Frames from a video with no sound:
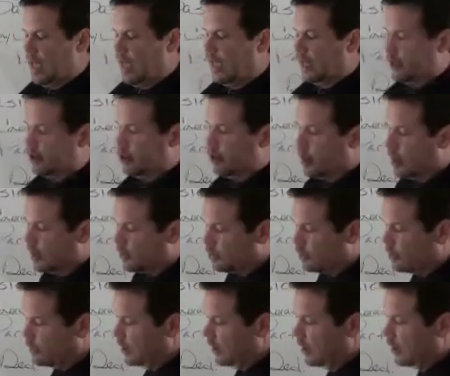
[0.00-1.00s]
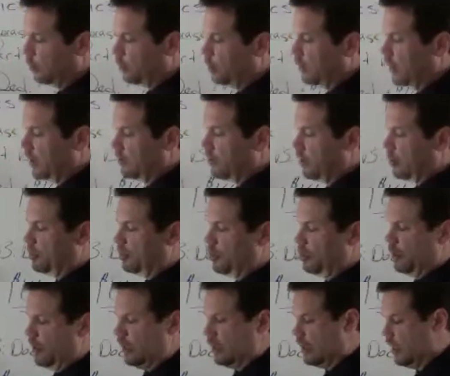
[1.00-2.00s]
And you also see that it picks up the
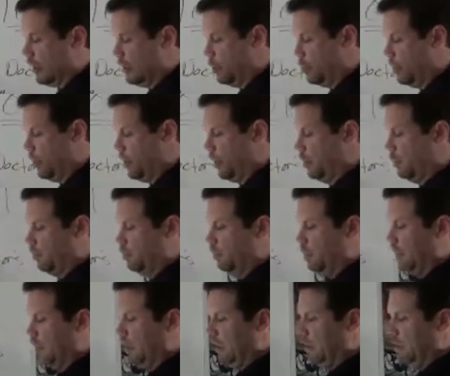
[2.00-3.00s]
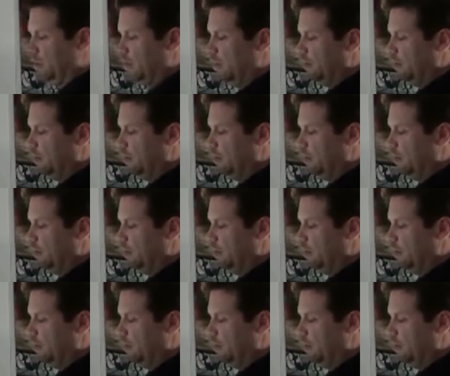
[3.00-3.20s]
Medicare Part B